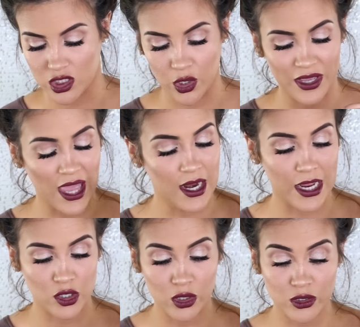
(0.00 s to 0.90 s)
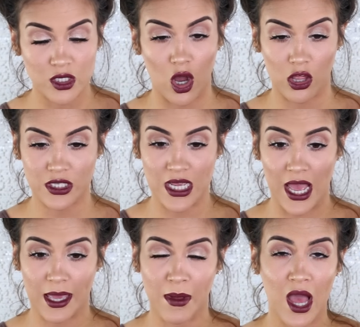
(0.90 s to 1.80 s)
So again, I don't use it all the
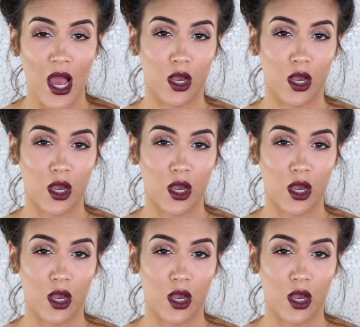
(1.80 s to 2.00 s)
time.